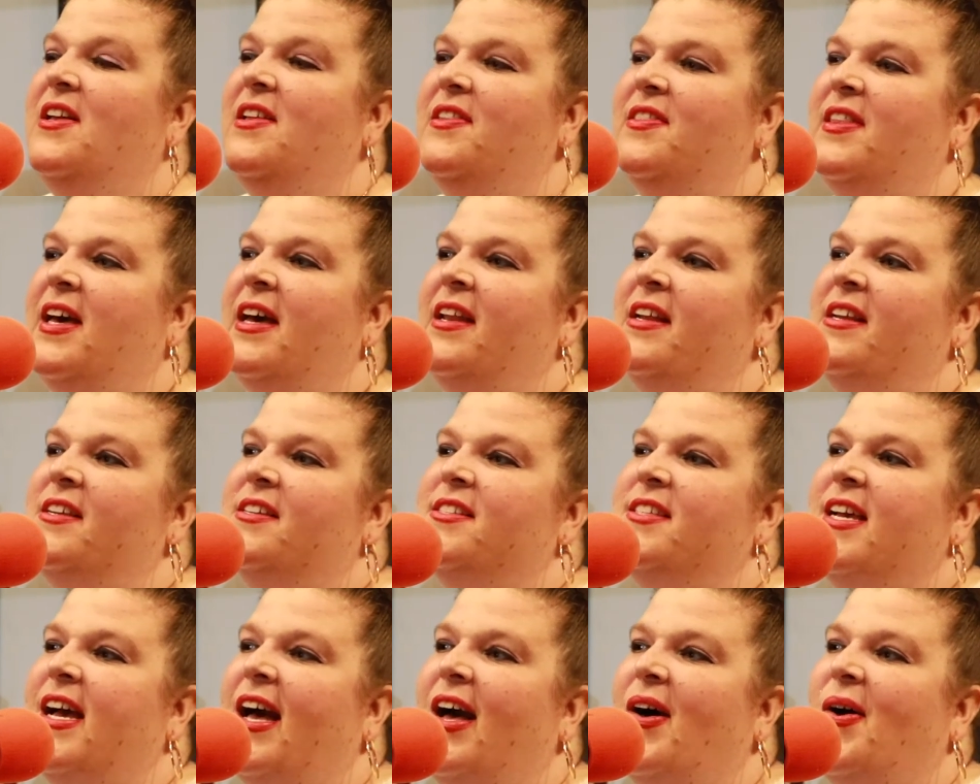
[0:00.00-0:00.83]
That
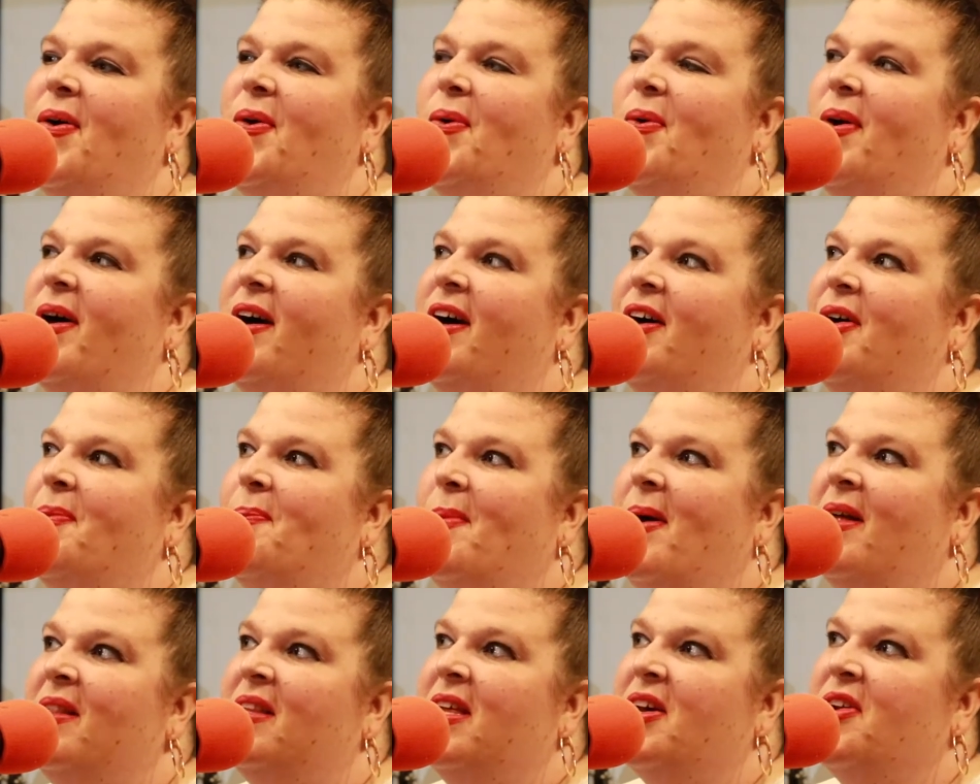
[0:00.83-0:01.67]
is how
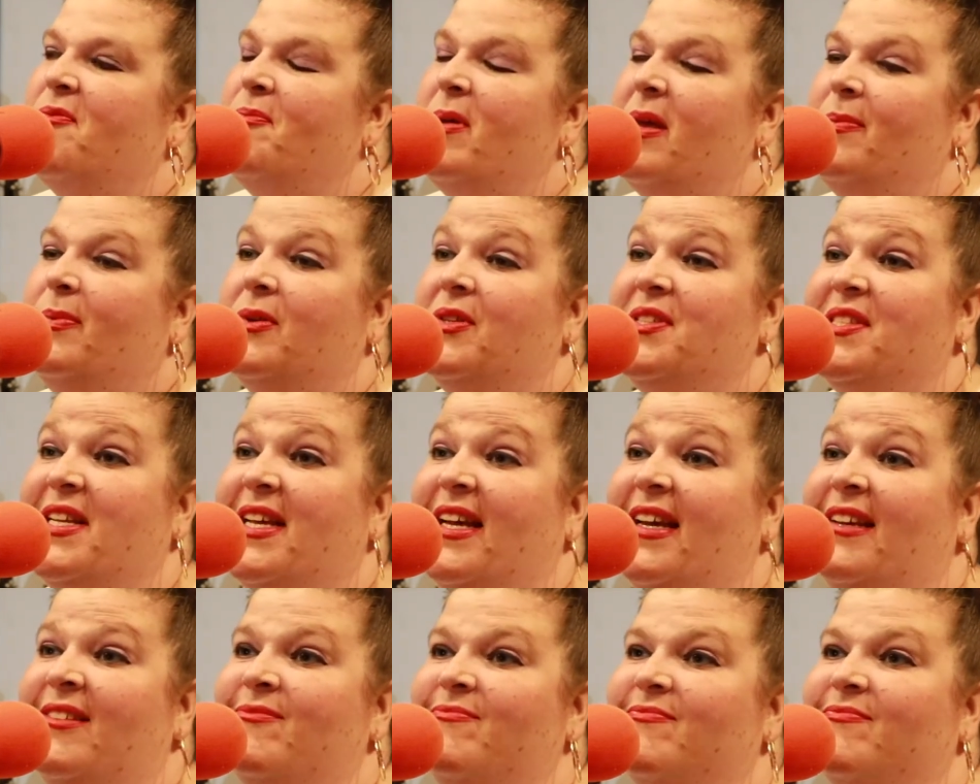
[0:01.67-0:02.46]
a lot of people see it.